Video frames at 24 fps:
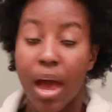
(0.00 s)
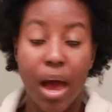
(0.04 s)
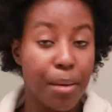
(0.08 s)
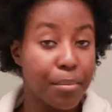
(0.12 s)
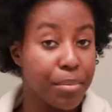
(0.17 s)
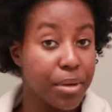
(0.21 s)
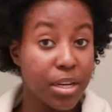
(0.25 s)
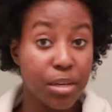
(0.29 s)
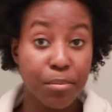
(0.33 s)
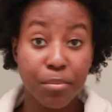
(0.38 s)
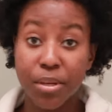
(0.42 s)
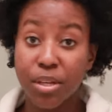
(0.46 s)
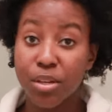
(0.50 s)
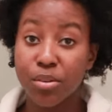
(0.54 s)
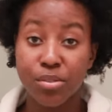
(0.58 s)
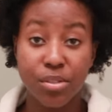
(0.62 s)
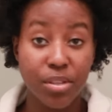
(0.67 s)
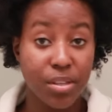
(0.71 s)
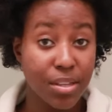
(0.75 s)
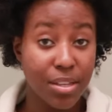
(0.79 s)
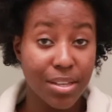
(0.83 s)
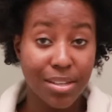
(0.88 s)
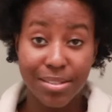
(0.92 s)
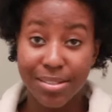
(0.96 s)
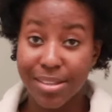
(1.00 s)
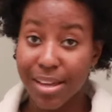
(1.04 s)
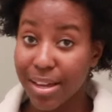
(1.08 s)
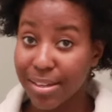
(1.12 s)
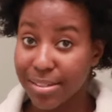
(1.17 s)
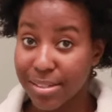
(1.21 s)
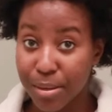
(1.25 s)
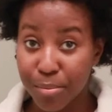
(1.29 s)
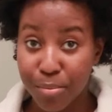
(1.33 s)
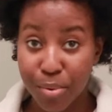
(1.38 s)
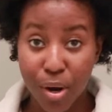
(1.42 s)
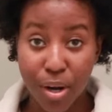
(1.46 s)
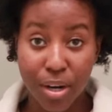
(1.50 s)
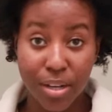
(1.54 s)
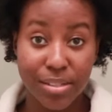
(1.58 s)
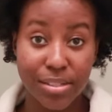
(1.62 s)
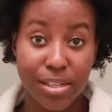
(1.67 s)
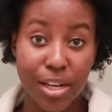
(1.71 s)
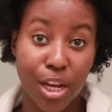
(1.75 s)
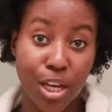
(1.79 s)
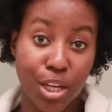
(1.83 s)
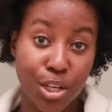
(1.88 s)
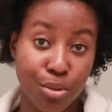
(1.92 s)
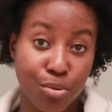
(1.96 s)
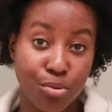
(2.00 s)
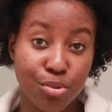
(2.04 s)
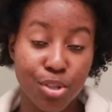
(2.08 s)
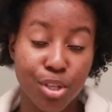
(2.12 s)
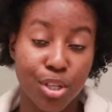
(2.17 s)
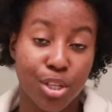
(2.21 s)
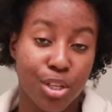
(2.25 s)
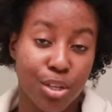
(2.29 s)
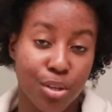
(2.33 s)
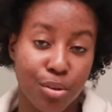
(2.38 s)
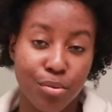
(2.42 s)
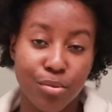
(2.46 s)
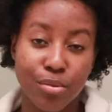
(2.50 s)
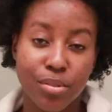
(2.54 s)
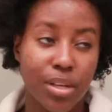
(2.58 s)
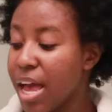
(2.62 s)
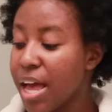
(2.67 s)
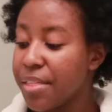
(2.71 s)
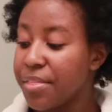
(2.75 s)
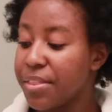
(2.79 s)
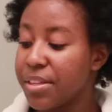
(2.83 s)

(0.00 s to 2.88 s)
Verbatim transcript: I'm going to be using the exact same products that I usually use.